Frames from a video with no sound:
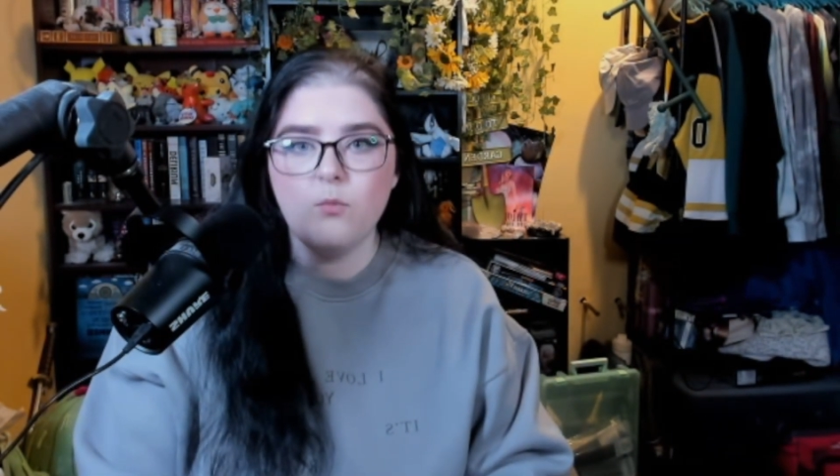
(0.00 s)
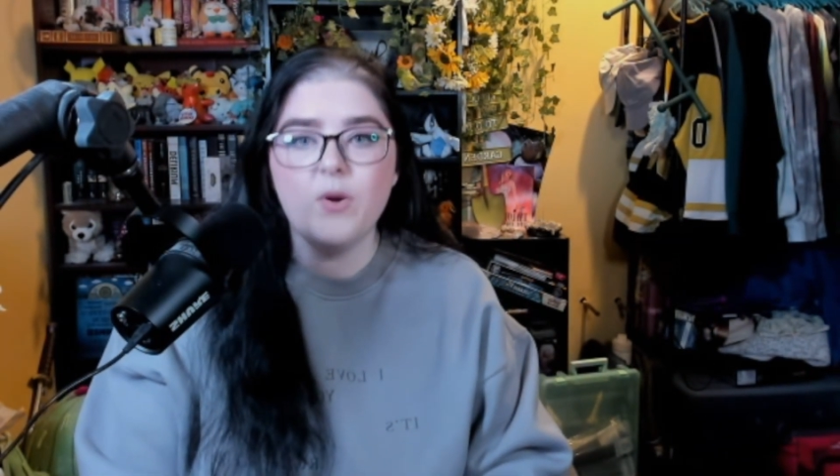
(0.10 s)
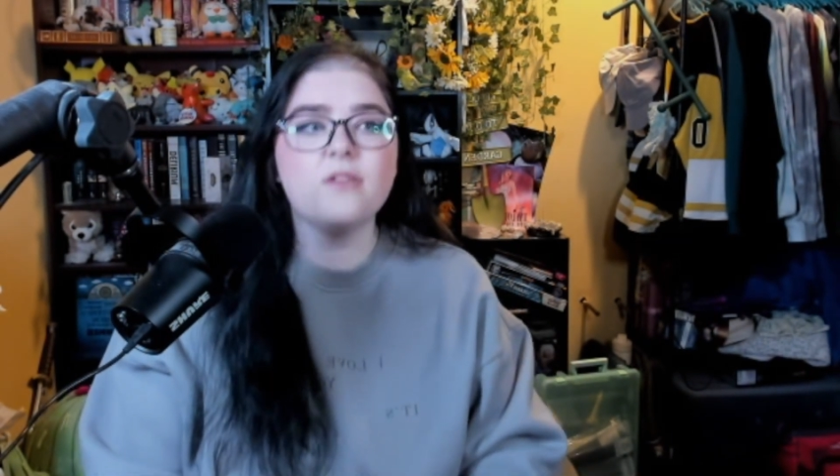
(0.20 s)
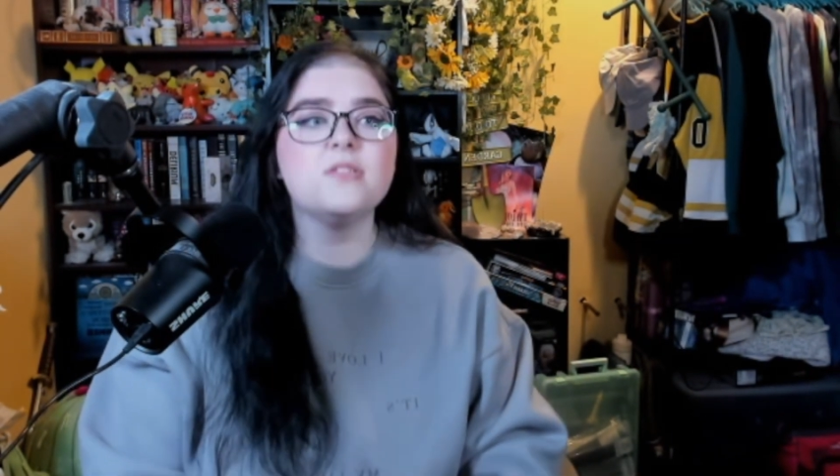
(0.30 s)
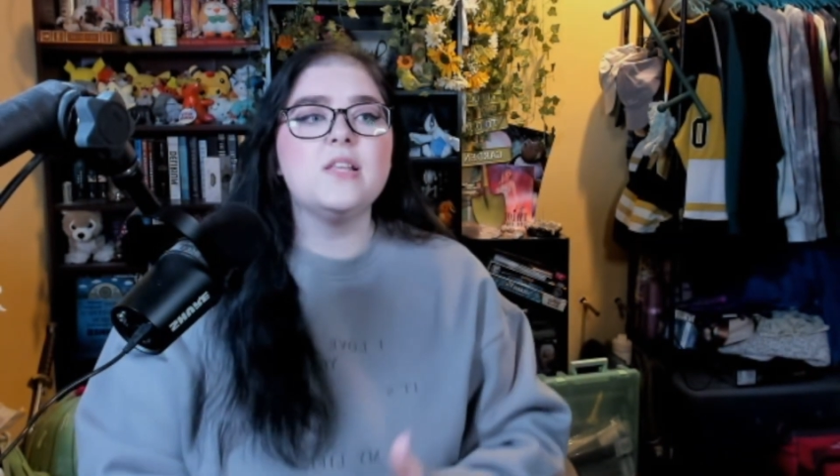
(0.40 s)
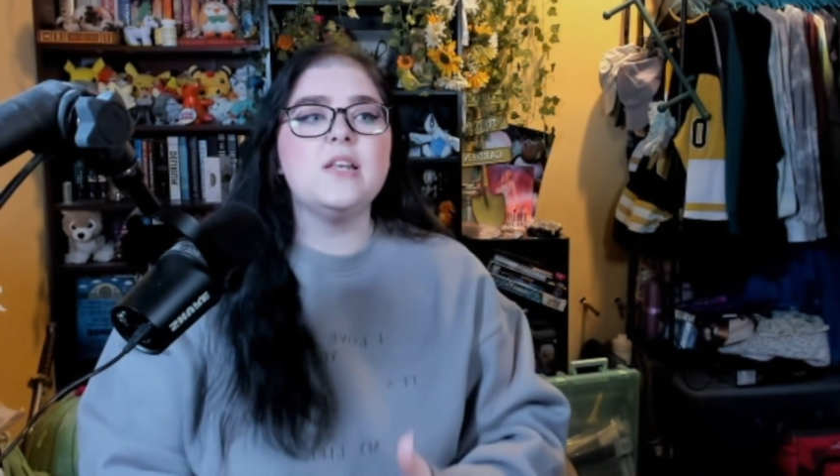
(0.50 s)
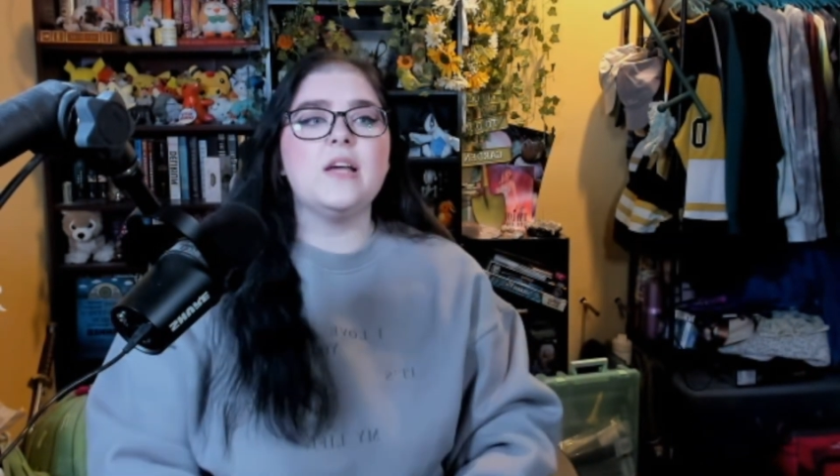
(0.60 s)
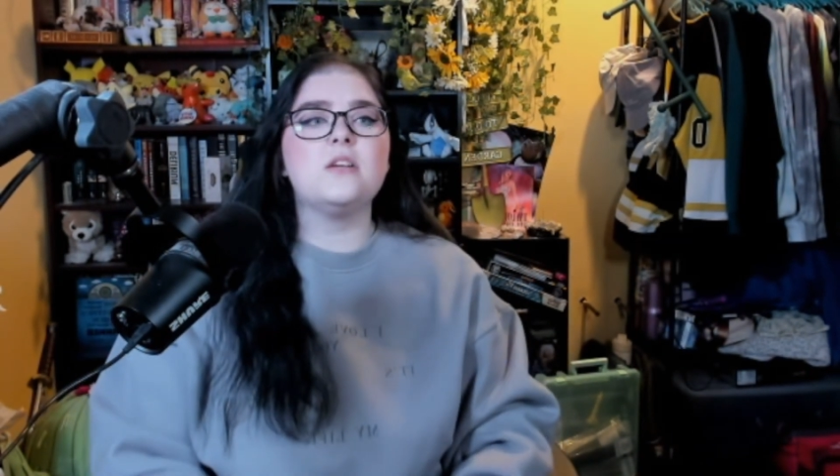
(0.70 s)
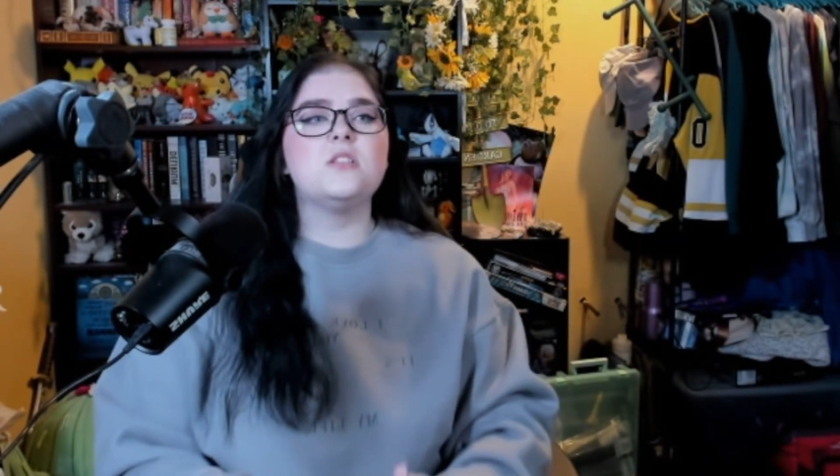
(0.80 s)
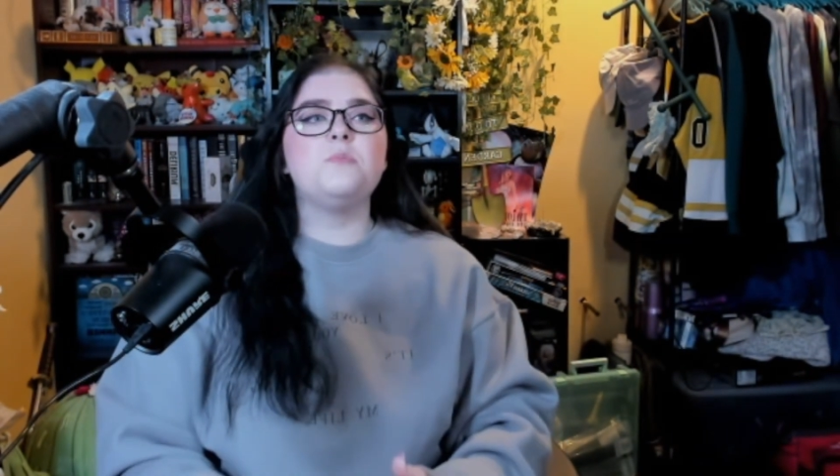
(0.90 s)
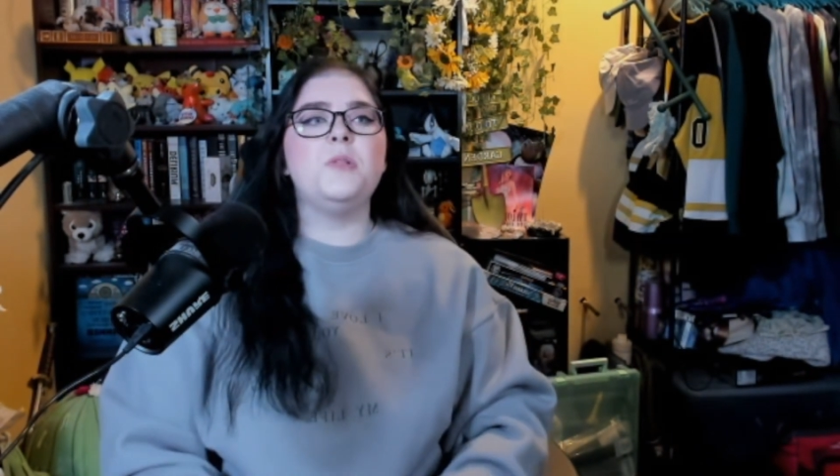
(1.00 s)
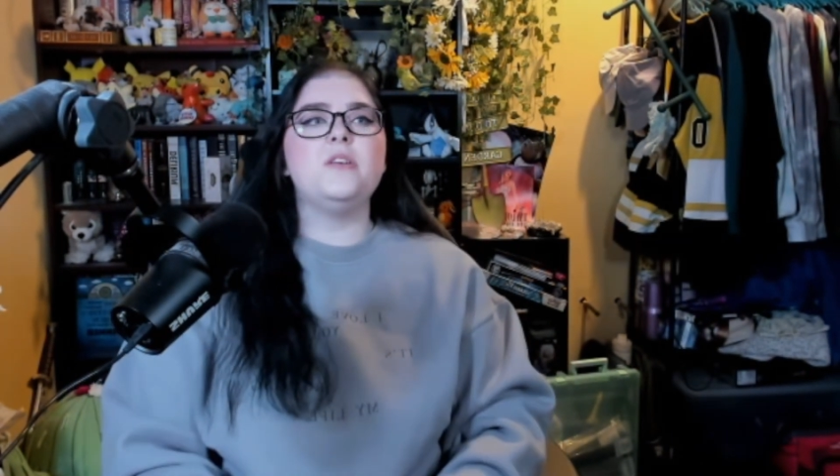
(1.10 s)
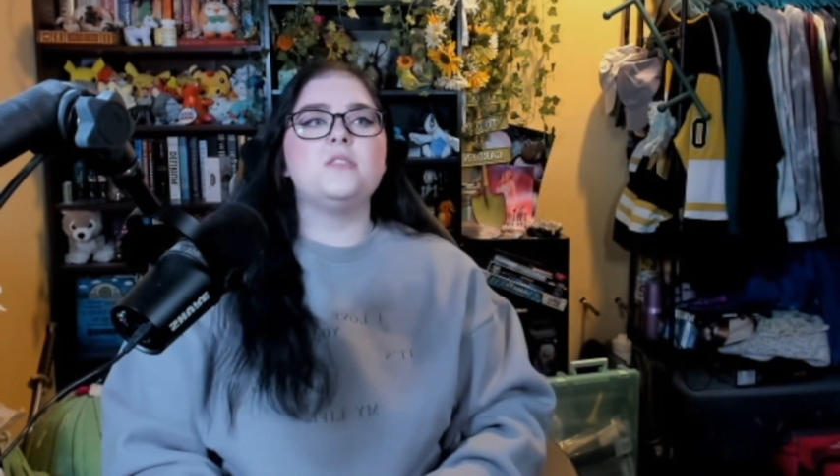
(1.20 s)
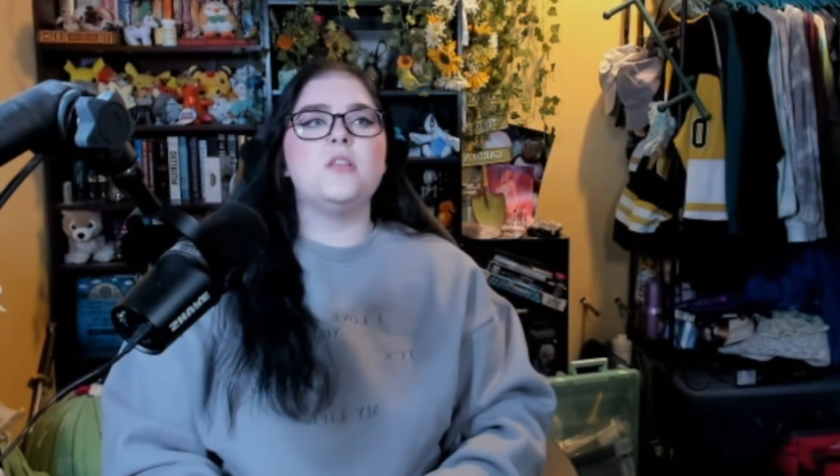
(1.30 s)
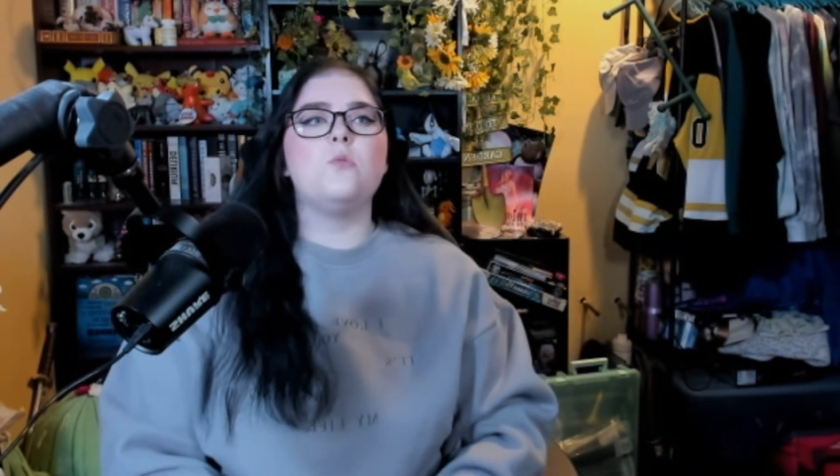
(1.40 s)
Where's the next
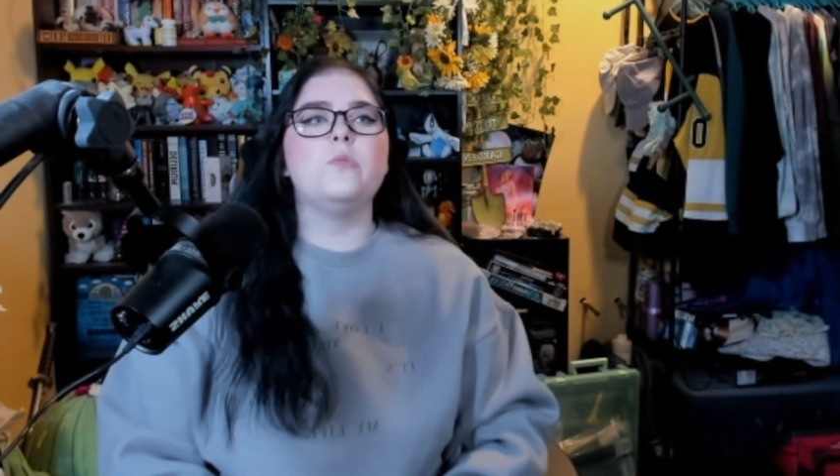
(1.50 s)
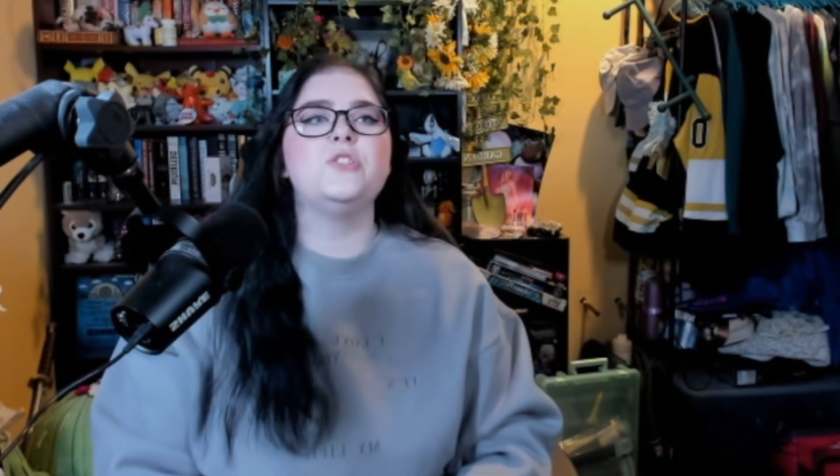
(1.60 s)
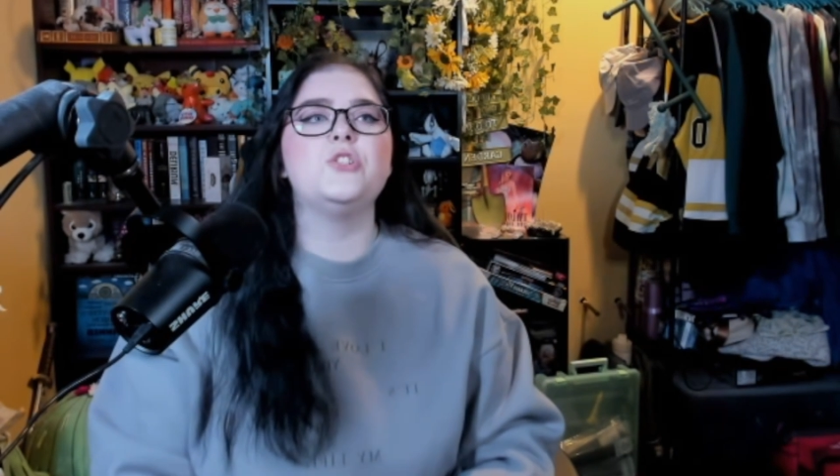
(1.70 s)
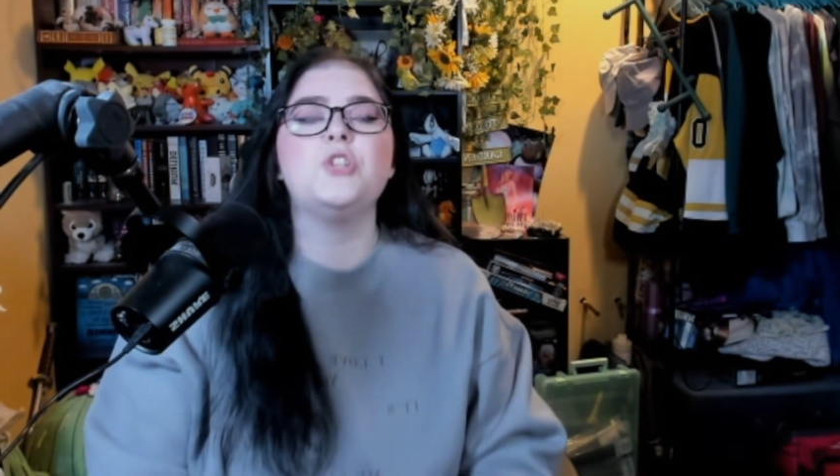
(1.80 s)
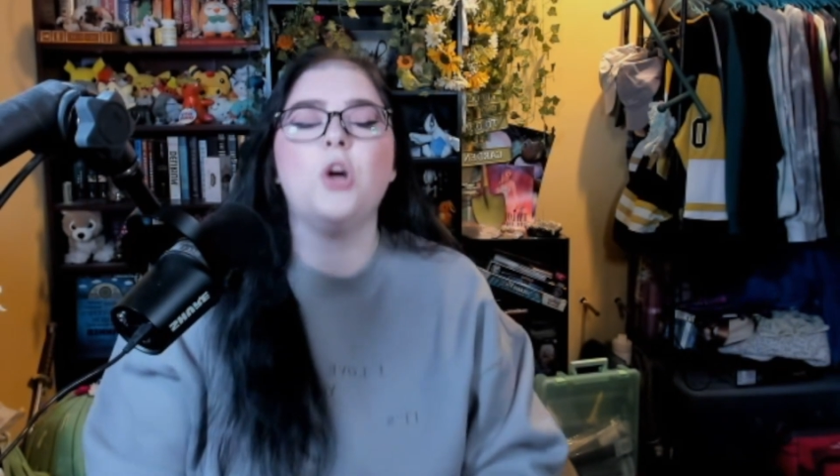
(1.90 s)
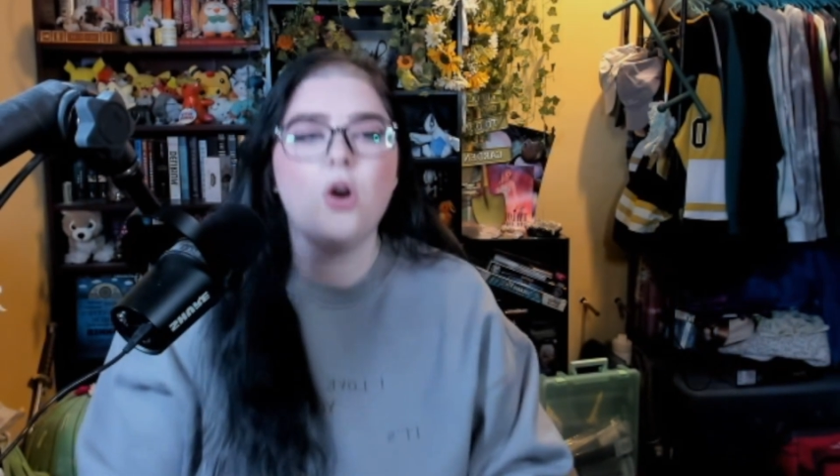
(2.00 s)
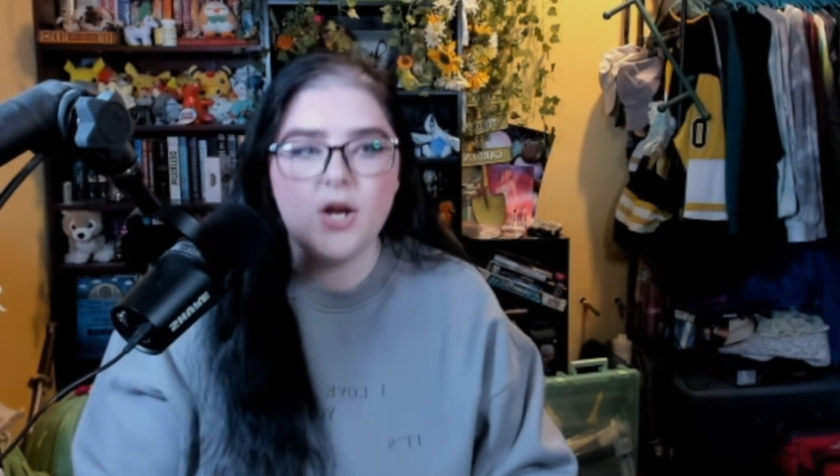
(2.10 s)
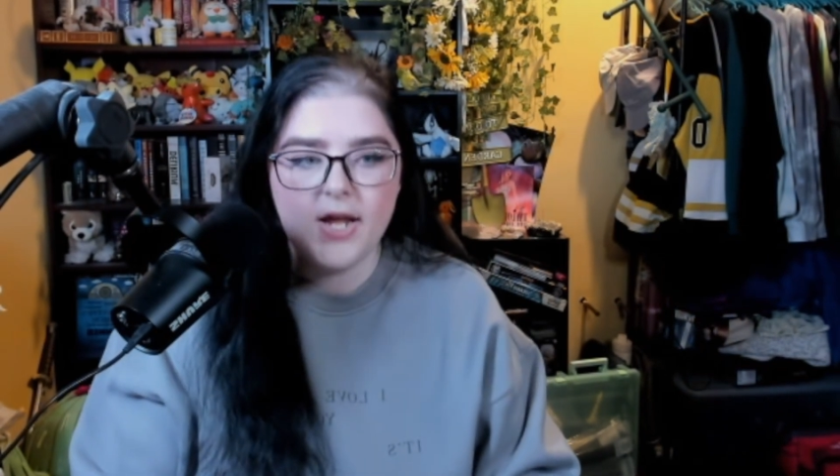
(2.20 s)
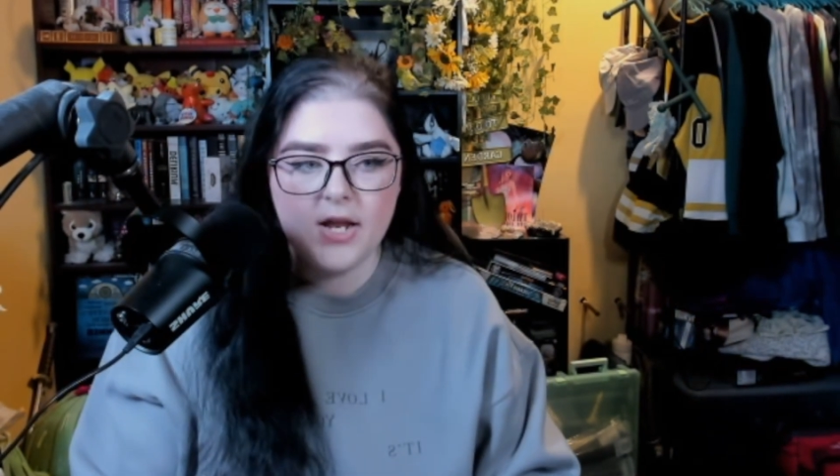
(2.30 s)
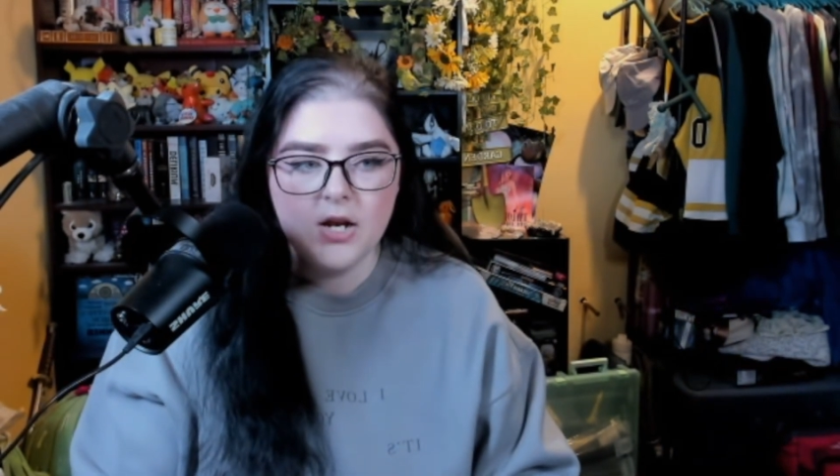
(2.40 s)
place they're going to target?